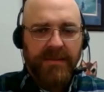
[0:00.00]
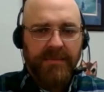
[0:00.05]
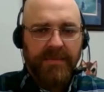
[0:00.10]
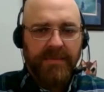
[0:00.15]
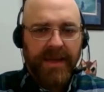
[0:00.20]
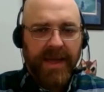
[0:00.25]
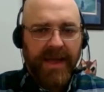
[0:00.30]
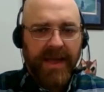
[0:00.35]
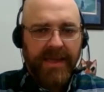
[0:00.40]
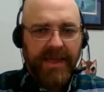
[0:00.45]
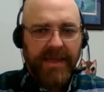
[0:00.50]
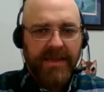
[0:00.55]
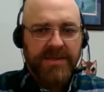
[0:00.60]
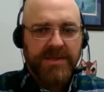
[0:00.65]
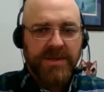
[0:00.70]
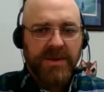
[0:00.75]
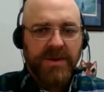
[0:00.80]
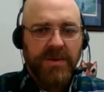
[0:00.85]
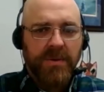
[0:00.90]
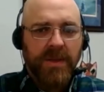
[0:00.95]
packing.
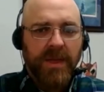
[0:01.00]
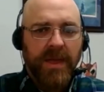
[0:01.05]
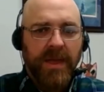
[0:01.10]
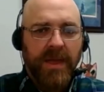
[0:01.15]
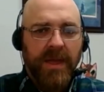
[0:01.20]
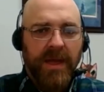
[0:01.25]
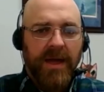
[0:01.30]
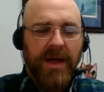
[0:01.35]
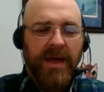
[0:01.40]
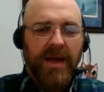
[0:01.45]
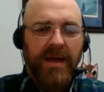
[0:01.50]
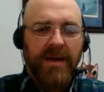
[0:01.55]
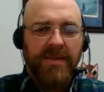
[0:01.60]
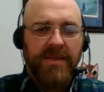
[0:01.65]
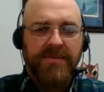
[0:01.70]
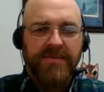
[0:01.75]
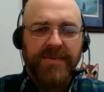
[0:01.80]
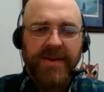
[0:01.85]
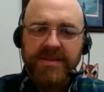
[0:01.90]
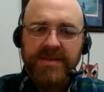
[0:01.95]
So
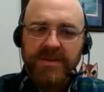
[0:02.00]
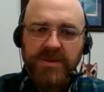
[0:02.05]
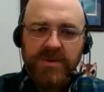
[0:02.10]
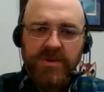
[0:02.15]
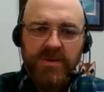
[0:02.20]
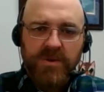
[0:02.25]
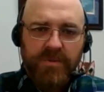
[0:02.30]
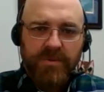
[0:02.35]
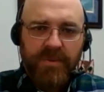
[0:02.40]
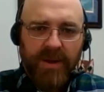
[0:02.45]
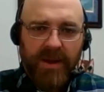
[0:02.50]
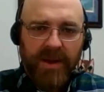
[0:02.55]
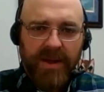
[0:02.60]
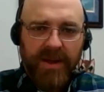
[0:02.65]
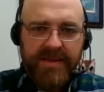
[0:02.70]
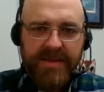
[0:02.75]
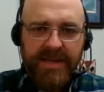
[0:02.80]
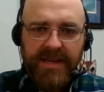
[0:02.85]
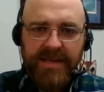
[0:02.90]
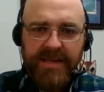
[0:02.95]
the vessel loop
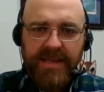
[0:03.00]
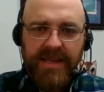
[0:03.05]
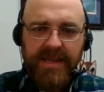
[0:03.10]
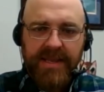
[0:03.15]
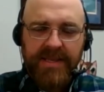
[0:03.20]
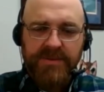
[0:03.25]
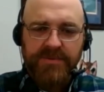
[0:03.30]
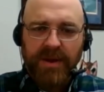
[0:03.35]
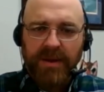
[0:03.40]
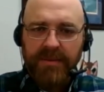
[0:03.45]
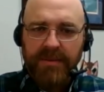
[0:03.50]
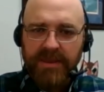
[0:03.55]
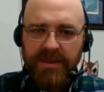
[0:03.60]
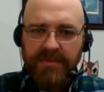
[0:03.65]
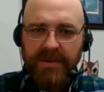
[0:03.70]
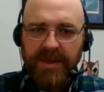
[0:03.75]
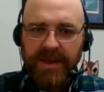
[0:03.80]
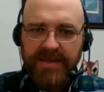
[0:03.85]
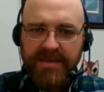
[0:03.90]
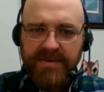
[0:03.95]
technique is probably the
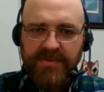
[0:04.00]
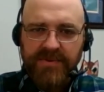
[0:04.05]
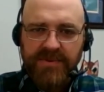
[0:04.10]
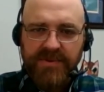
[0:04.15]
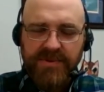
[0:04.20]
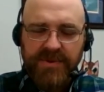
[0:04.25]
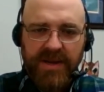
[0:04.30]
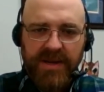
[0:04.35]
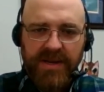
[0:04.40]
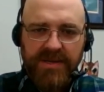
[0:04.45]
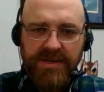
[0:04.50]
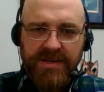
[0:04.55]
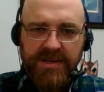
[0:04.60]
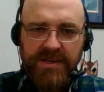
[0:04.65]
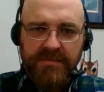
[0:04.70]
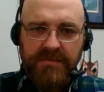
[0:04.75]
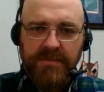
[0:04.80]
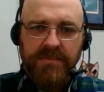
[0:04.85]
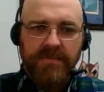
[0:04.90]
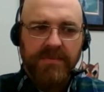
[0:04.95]
best for drainage
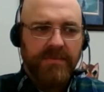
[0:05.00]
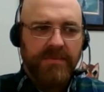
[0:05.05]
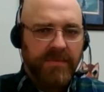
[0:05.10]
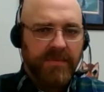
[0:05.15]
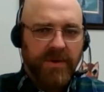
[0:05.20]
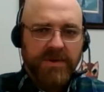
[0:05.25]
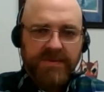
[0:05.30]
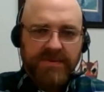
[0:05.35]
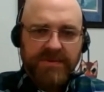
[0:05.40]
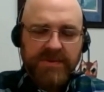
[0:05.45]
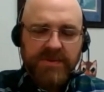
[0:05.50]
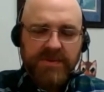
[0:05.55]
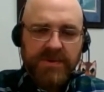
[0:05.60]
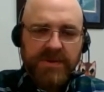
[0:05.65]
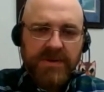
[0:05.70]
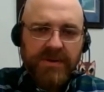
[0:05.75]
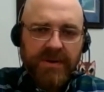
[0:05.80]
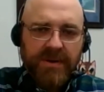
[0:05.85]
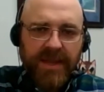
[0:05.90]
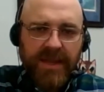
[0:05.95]
that most of us would
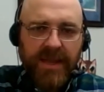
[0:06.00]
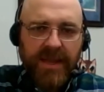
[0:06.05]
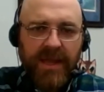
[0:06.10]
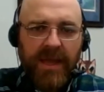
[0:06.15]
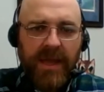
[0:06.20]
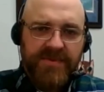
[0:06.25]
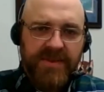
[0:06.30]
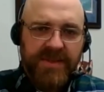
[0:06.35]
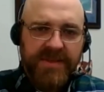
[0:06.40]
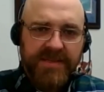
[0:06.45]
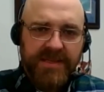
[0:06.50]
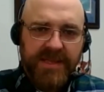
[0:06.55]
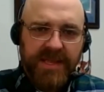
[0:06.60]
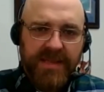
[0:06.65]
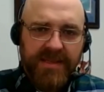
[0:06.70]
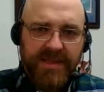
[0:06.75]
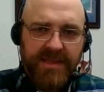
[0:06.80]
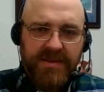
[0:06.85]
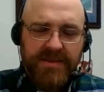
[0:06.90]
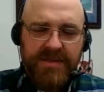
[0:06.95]
agree. This
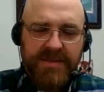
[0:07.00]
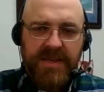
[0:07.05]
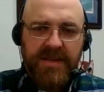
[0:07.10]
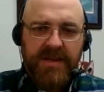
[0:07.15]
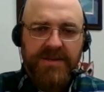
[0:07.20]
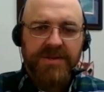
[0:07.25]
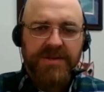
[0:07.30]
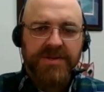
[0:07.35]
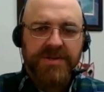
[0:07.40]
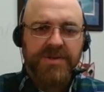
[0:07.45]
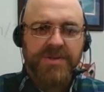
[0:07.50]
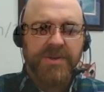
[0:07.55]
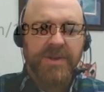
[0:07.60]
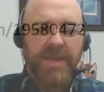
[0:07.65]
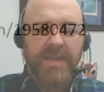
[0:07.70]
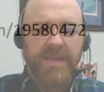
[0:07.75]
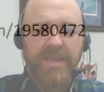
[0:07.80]
link that you see on your screen